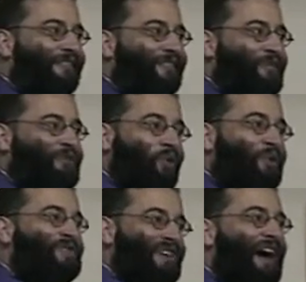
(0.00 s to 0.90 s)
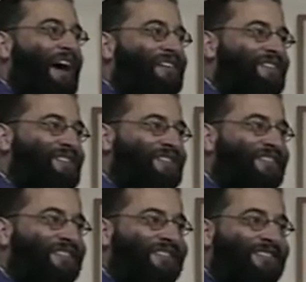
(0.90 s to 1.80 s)
which always has
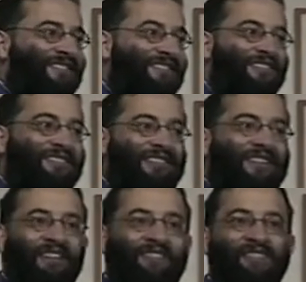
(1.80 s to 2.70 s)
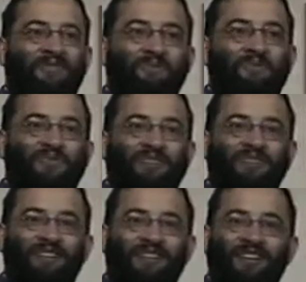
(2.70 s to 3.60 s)
an artistic beauty.
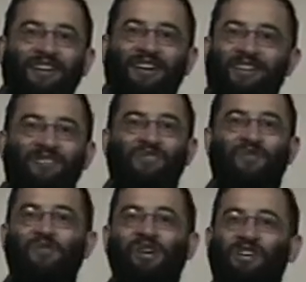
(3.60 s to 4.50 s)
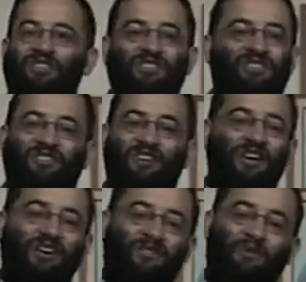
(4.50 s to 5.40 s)
And so she's
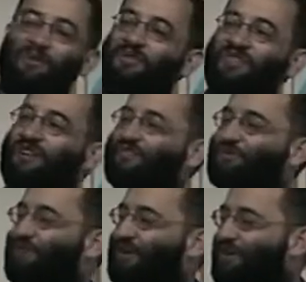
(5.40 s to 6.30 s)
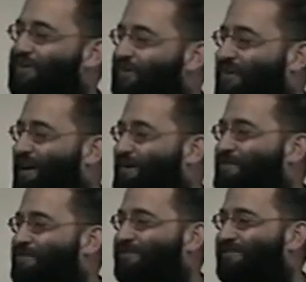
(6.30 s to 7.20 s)
throwing herself into the
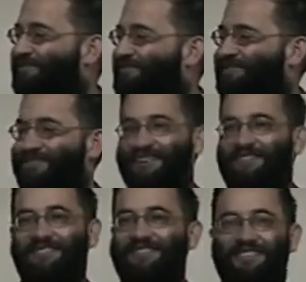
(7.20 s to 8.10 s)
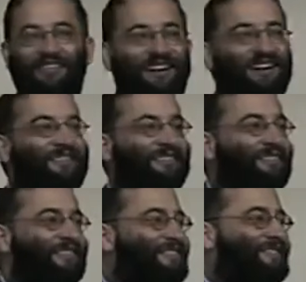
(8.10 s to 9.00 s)
cloud and this and that, and
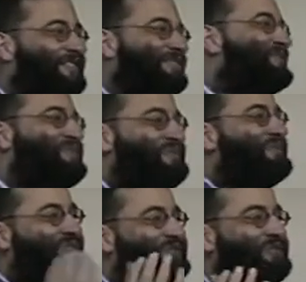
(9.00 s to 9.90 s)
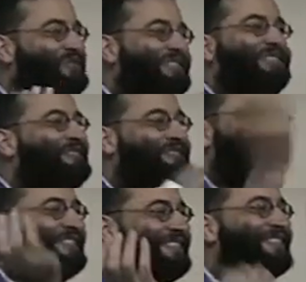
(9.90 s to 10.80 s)
then she's beautiful and
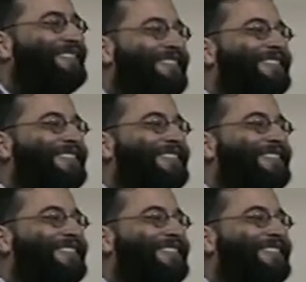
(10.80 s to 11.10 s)
everything.